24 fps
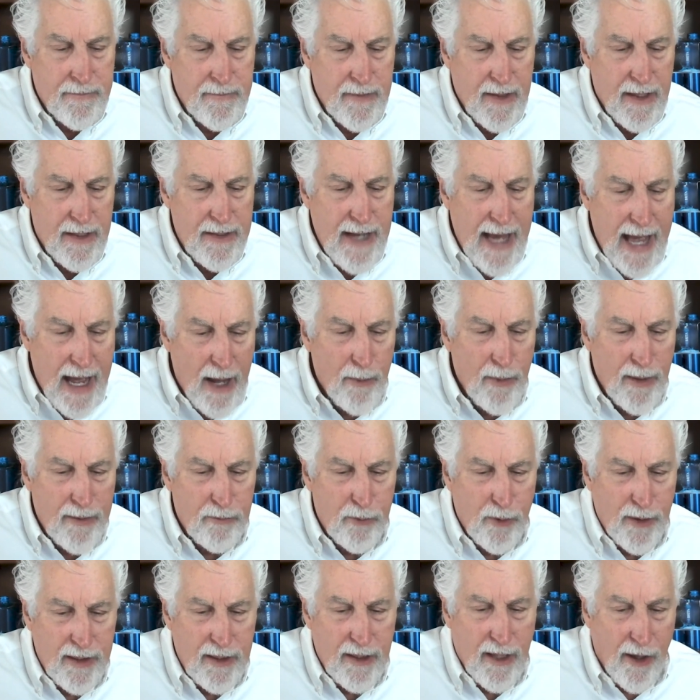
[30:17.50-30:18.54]
now I've
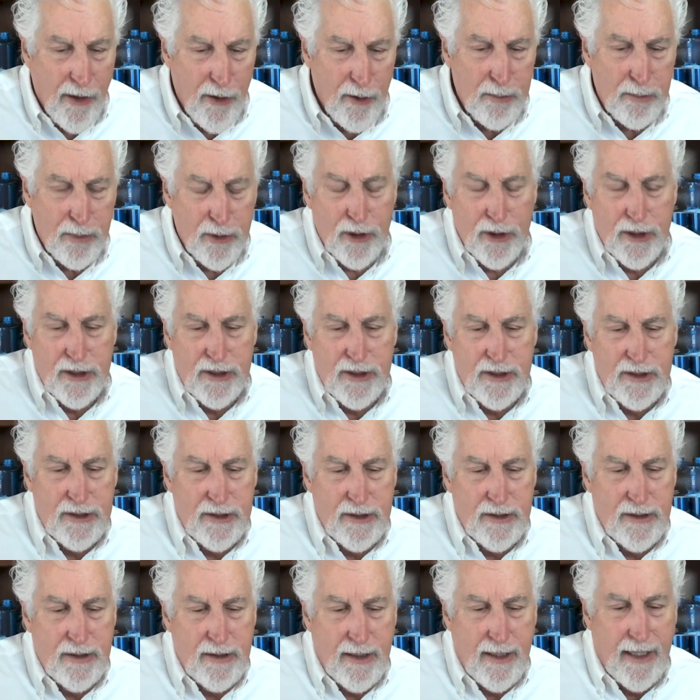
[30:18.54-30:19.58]
written other books,
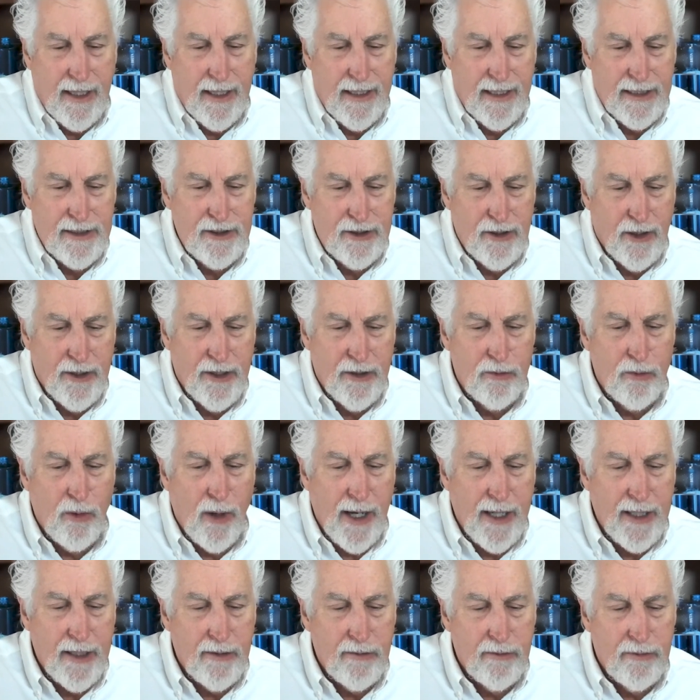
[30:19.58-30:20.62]
and I started
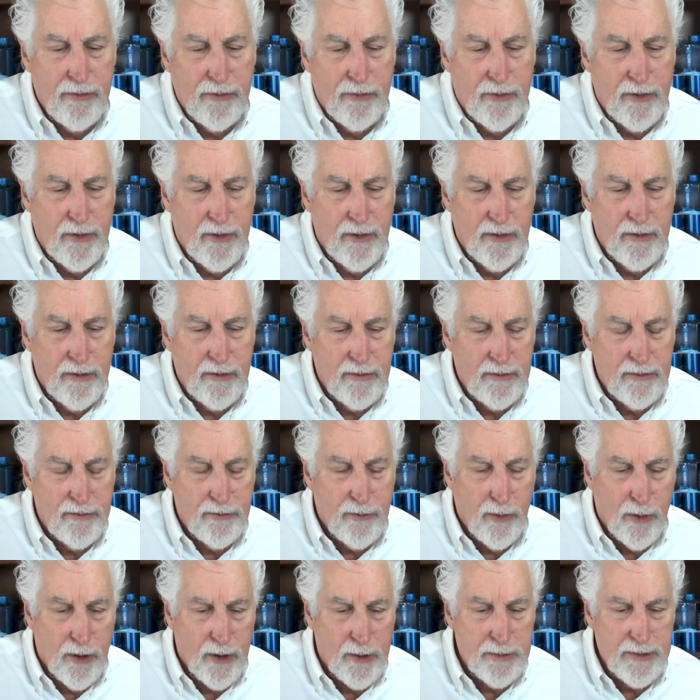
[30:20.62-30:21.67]
writing for
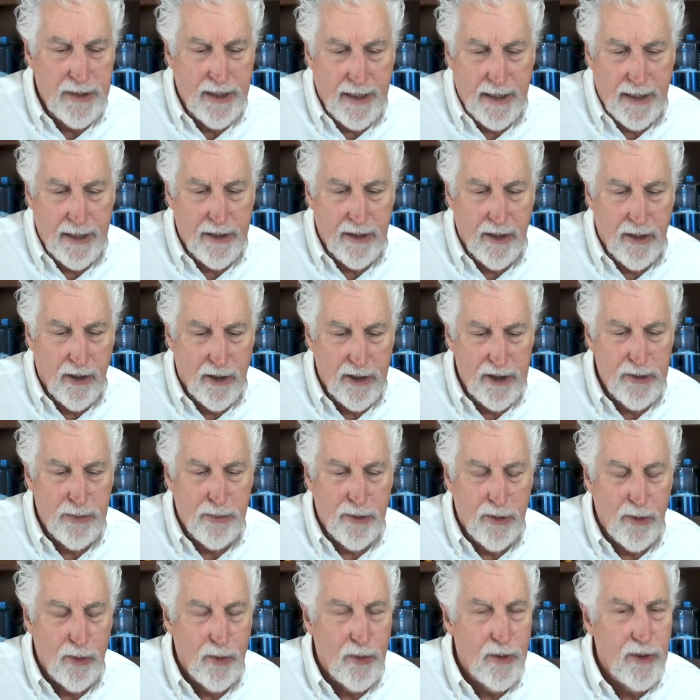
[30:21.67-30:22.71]
Forbes and Inc. and
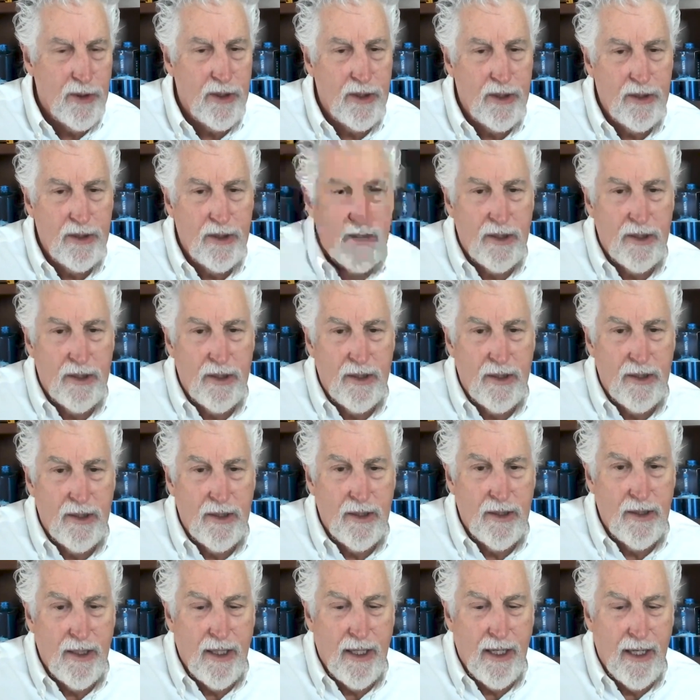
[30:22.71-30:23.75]
Entrepreneur.
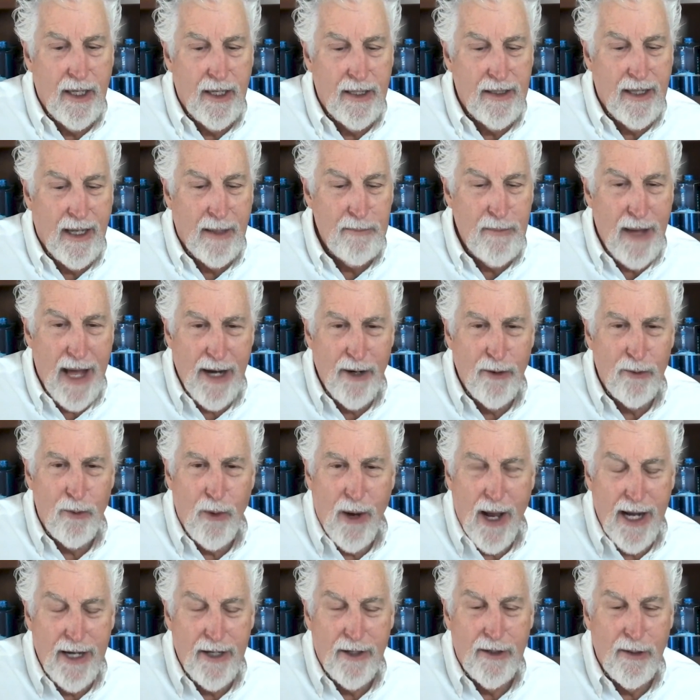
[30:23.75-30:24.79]
And I'm not a
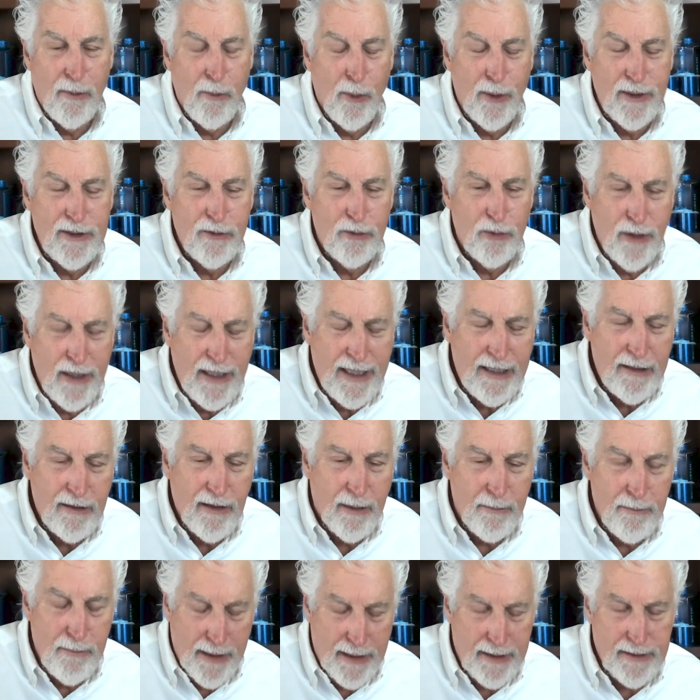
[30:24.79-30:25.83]
writer. And what's really
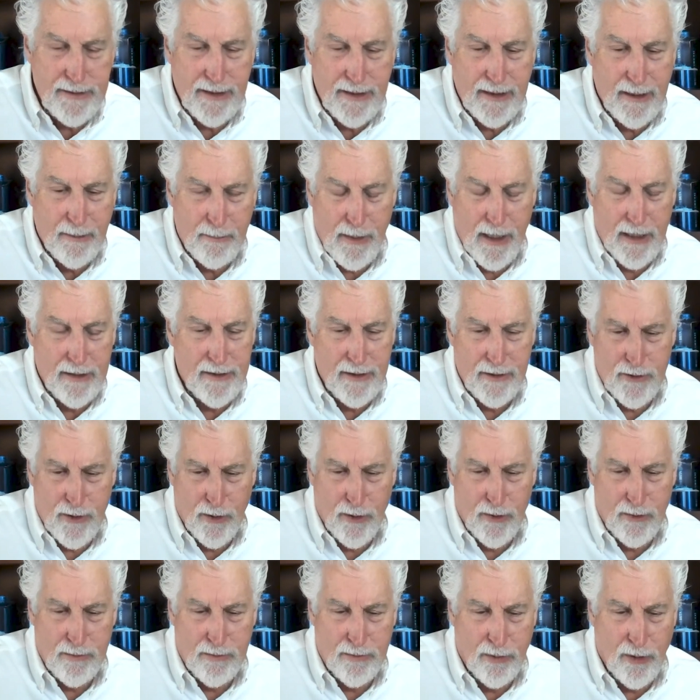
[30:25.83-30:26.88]
amazing about this
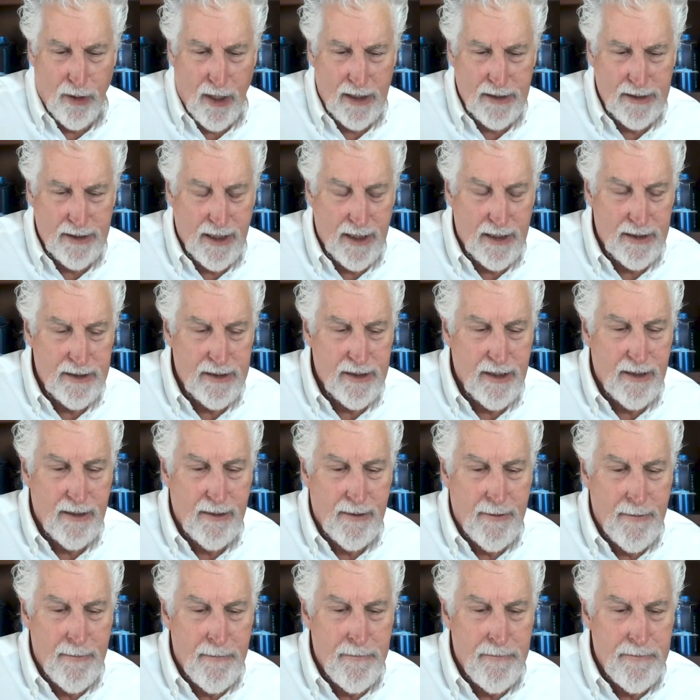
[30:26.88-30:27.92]
whole process,
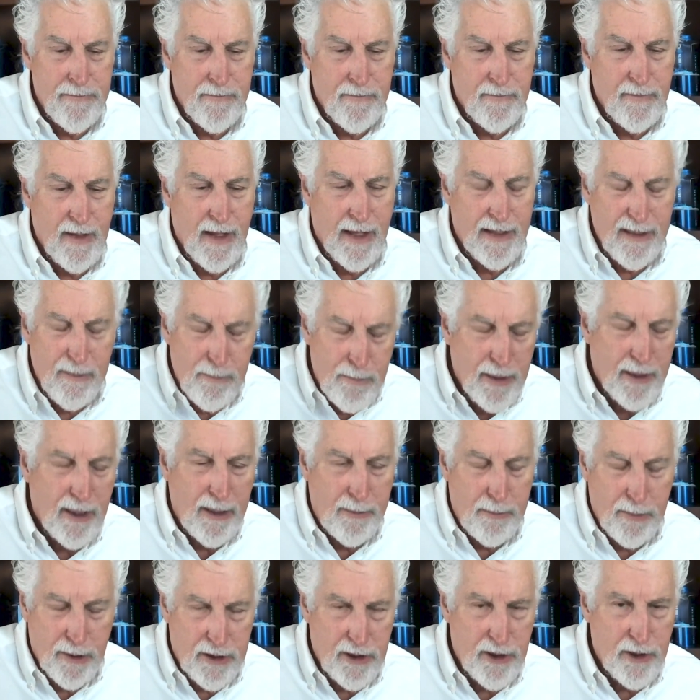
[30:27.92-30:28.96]
I can barely
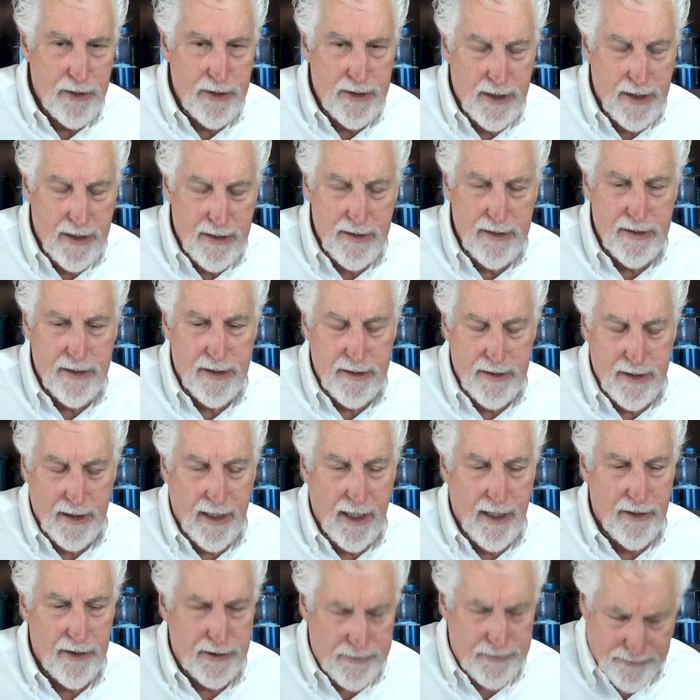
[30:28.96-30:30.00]
put 2 sentences
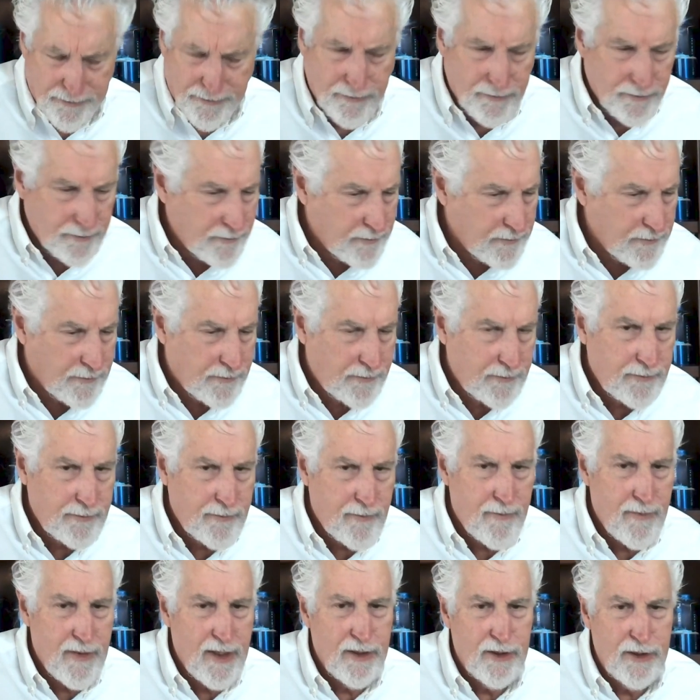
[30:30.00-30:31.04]
together.
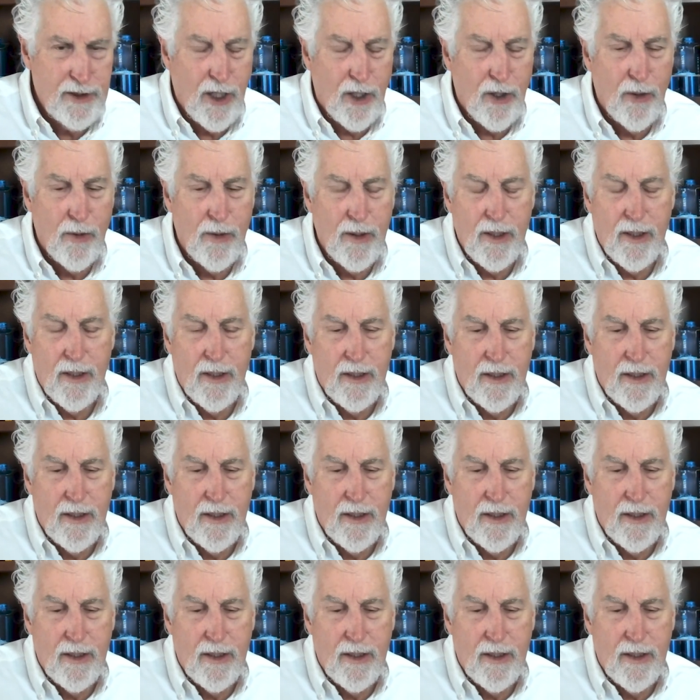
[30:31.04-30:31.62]
So